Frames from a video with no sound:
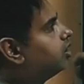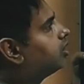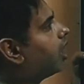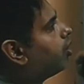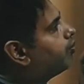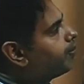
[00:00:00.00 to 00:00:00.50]

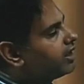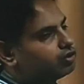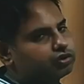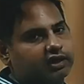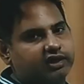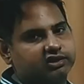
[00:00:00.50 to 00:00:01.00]
Now
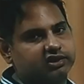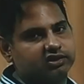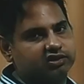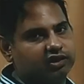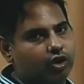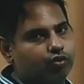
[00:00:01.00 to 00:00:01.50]

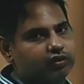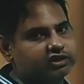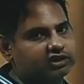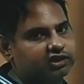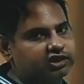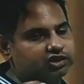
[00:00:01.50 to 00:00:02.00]
pathogenesis. Now
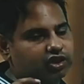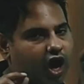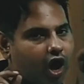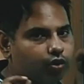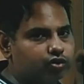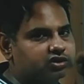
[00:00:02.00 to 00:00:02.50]
question is how